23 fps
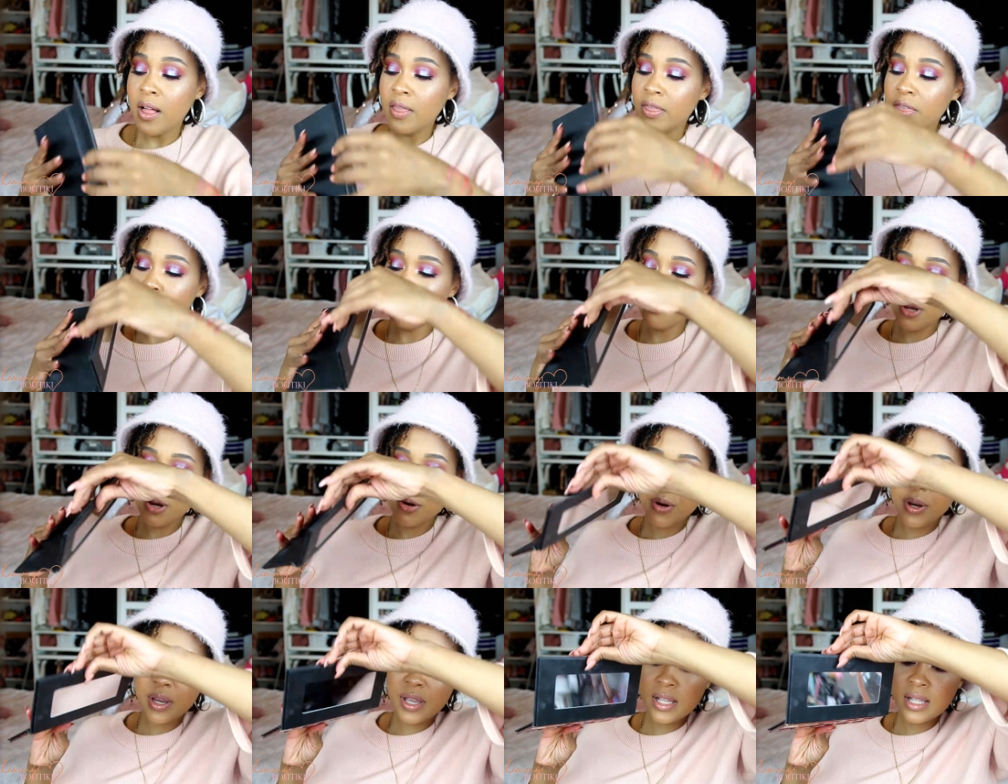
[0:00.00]
The
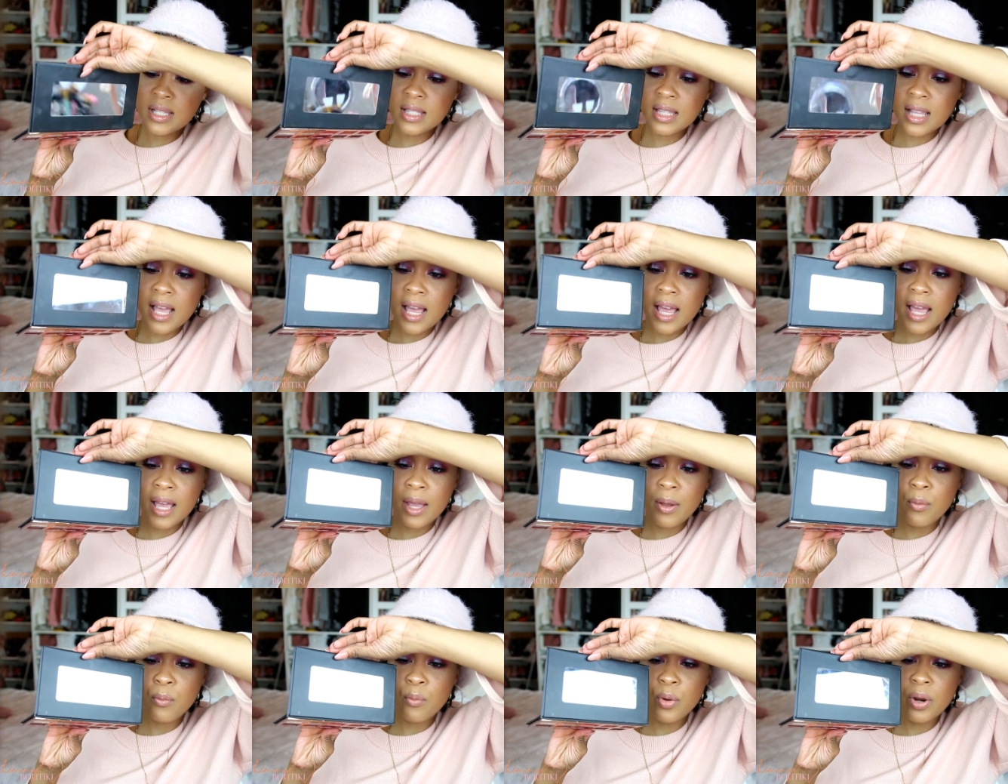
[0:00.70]
mirror is
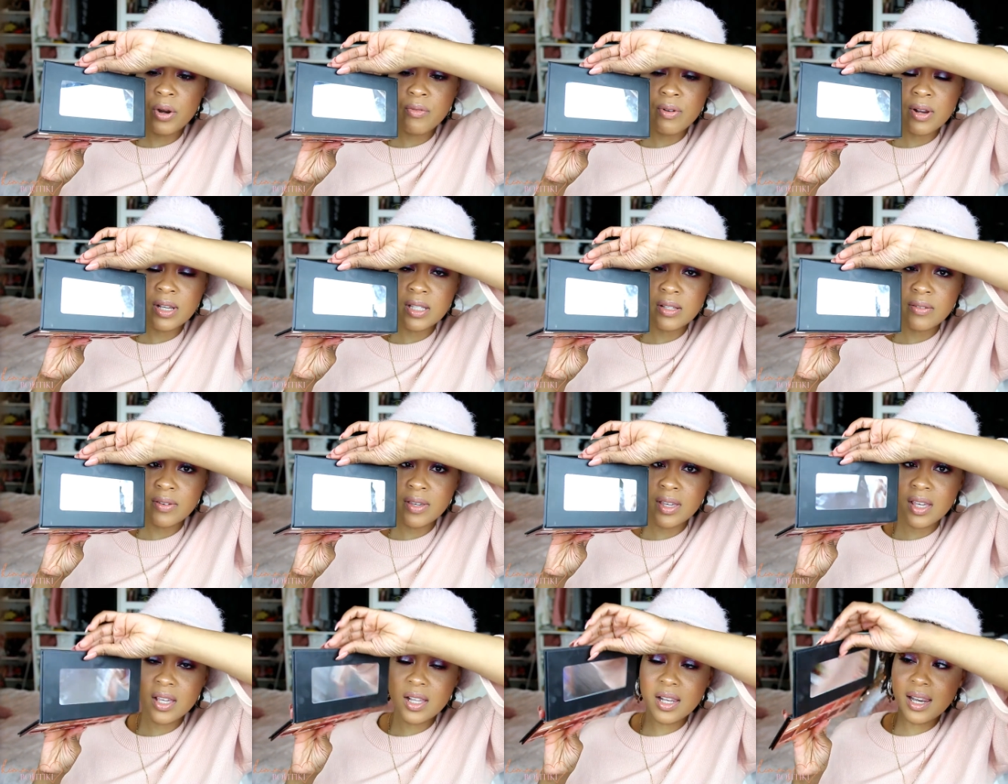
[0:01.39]
like with the rest of
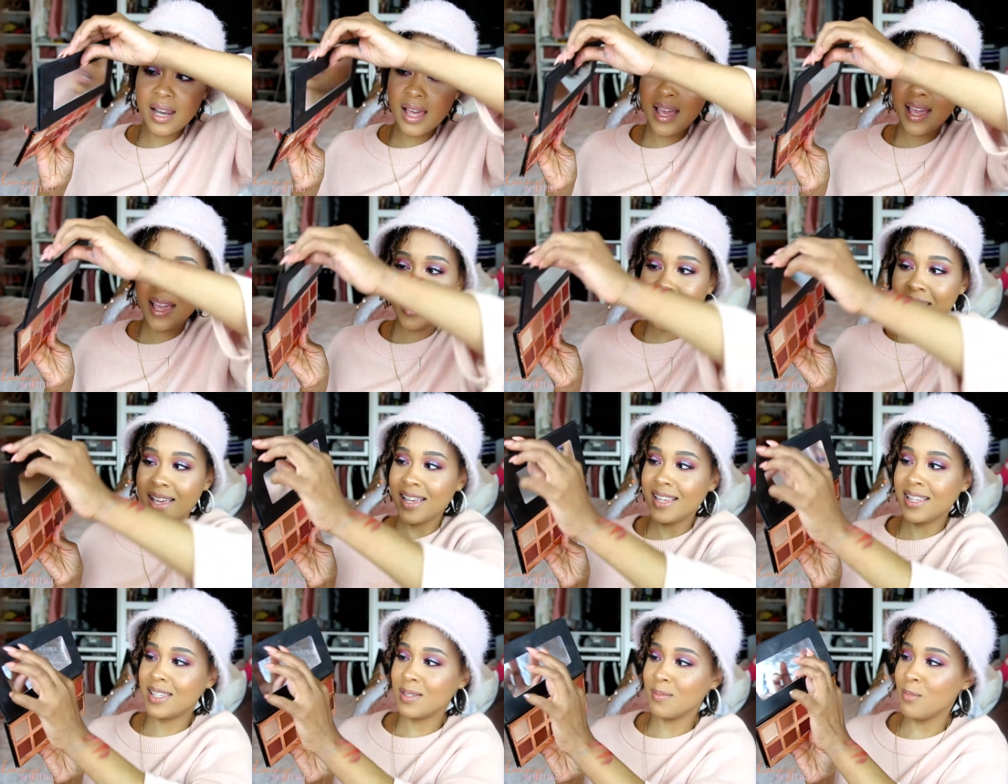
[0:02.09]
it, like
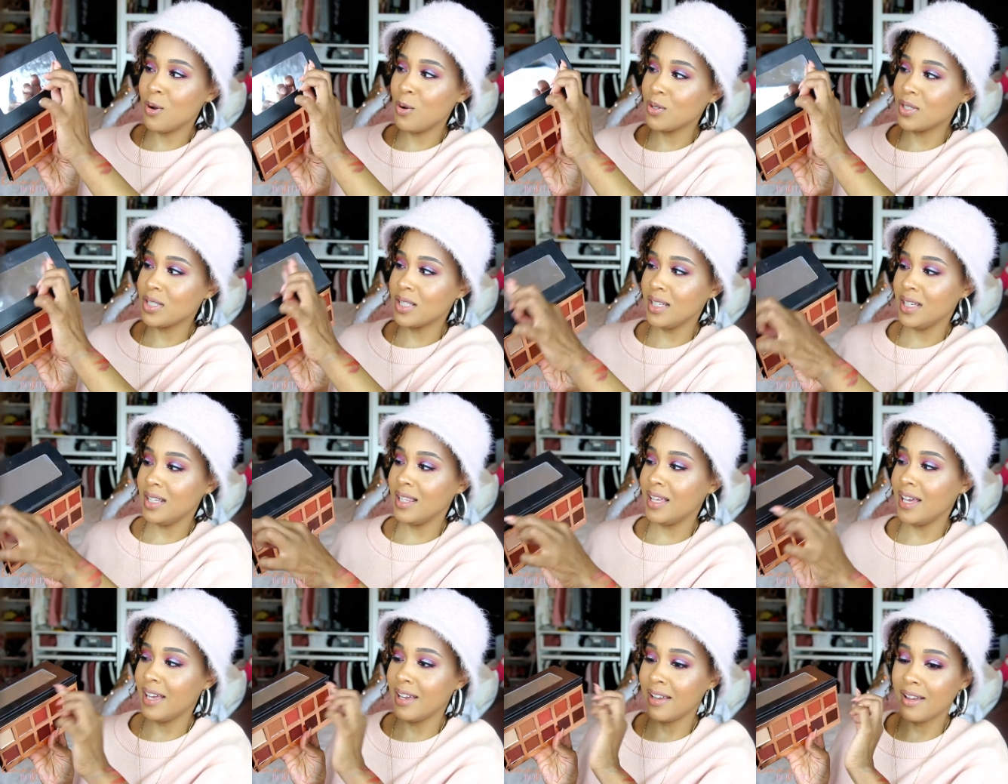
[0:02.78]
it's mostly
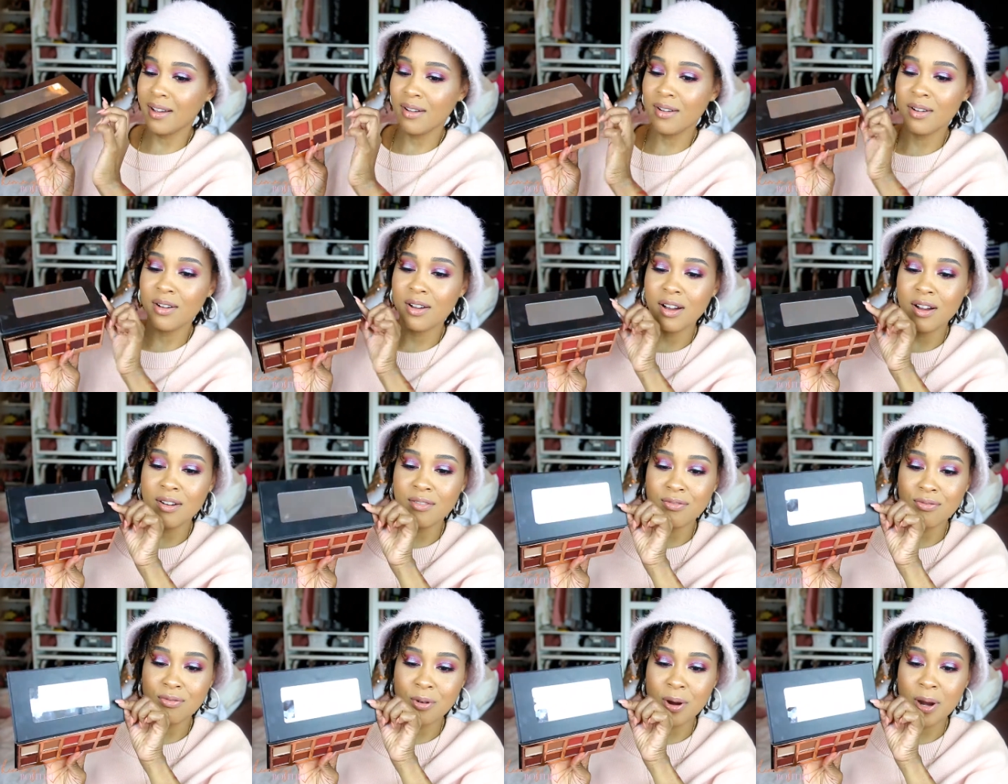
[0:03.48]
like a
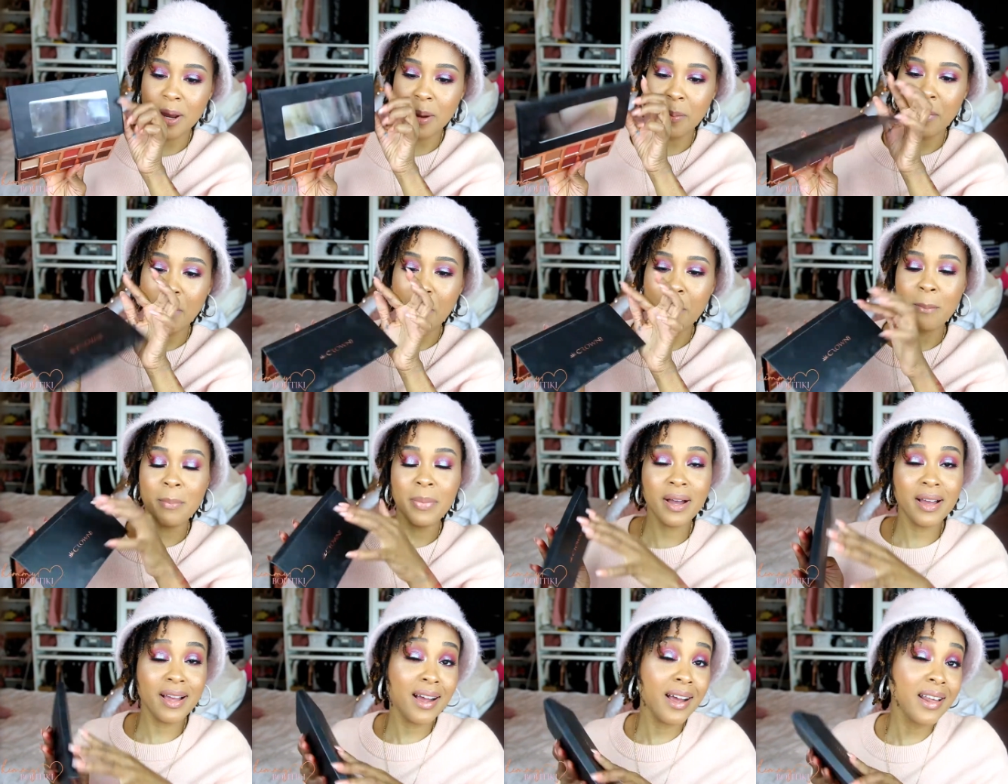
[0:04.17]
frame,
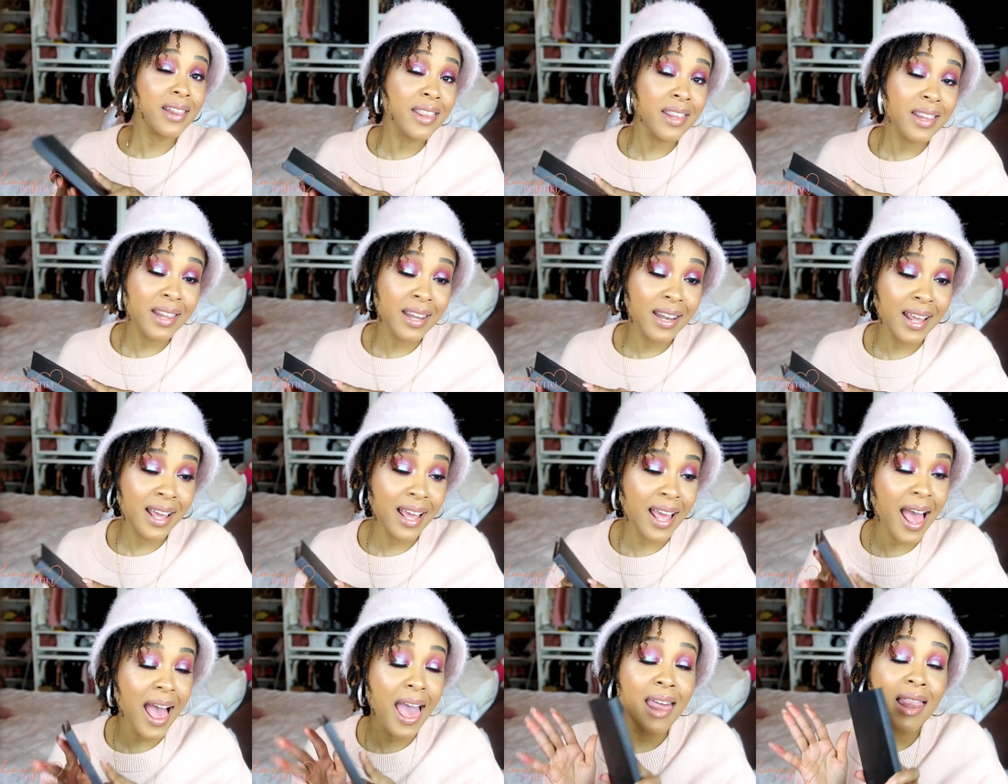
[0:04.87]
but other than
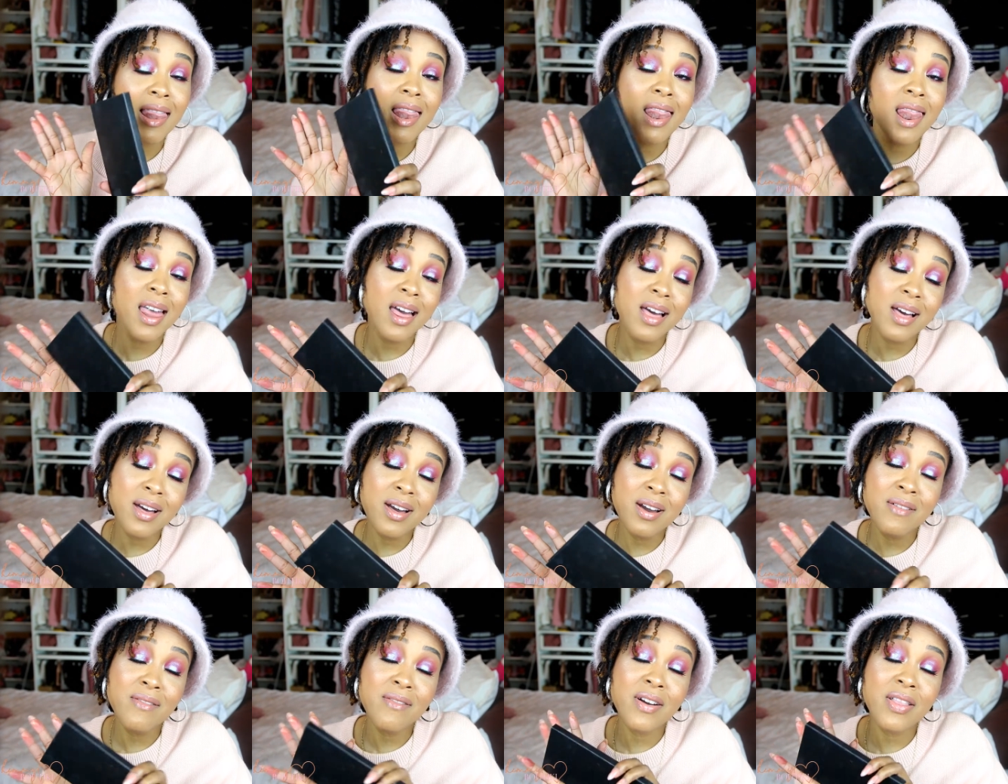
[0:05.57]
that, I
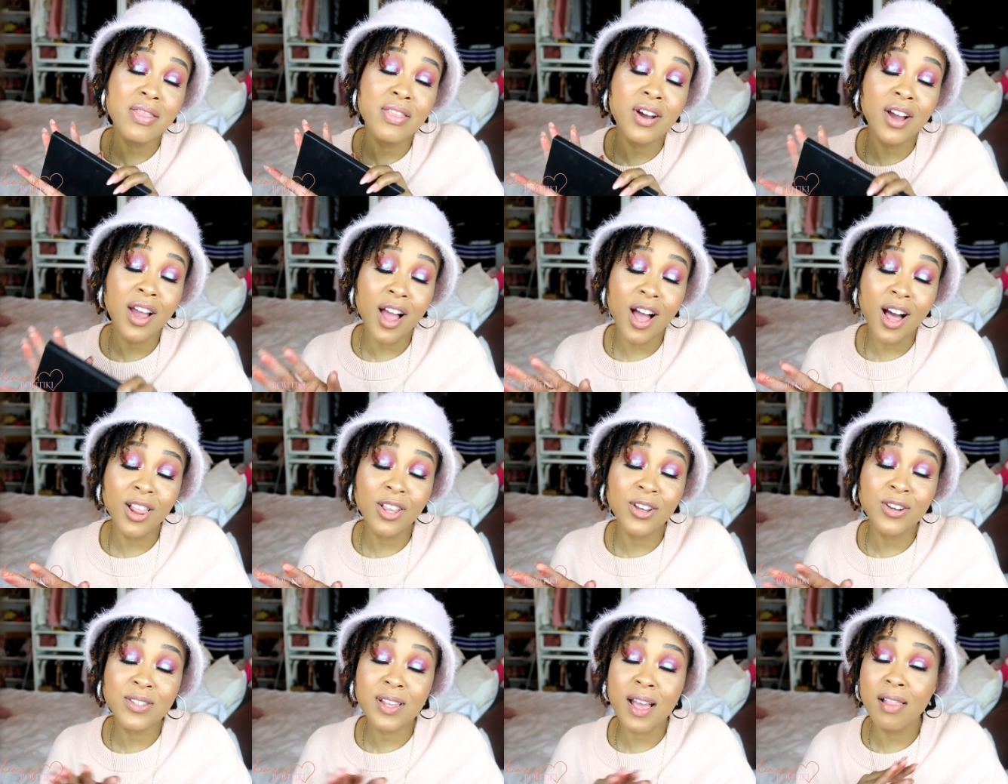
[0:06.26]
love the
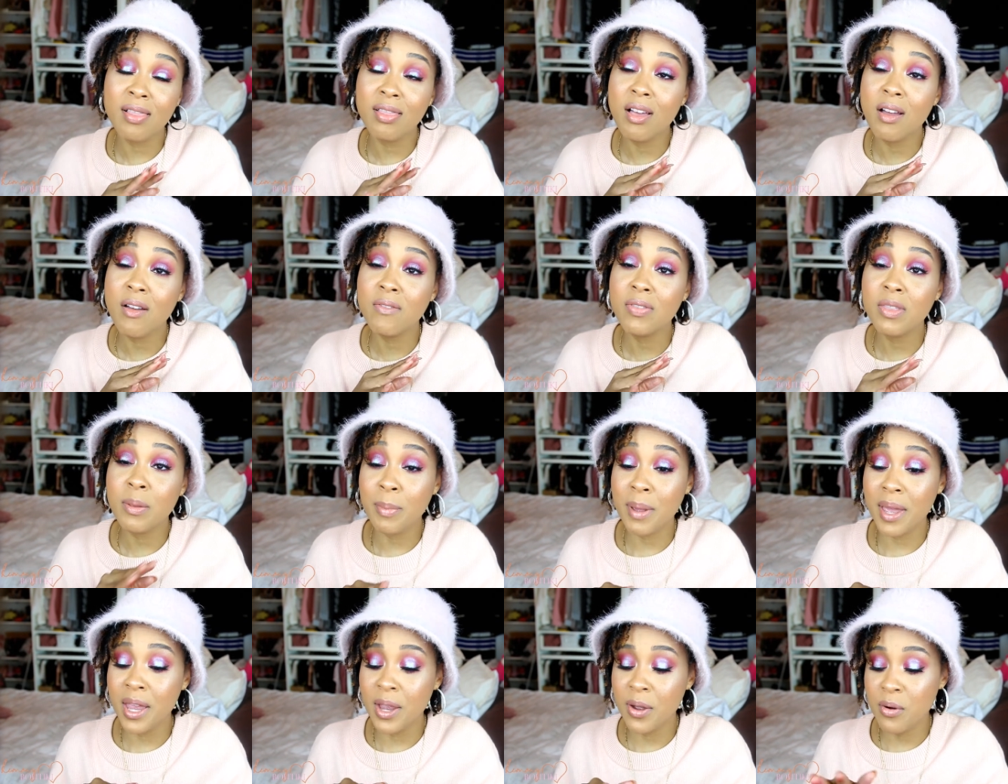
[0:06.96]
colors. I love the
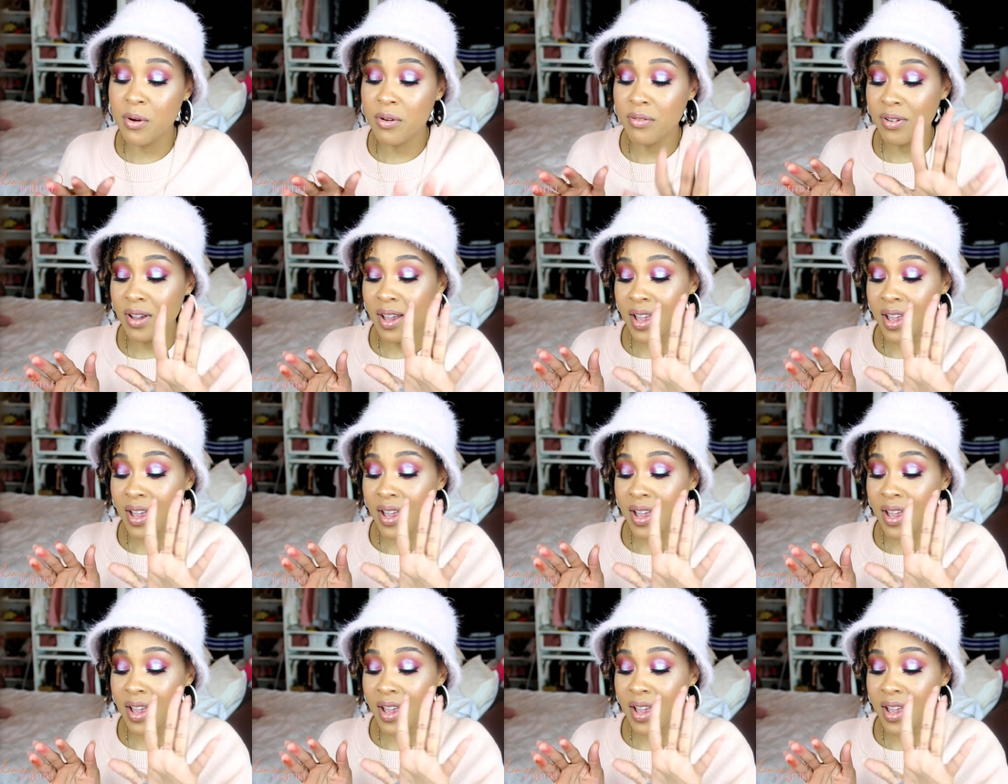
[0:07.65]
payoff.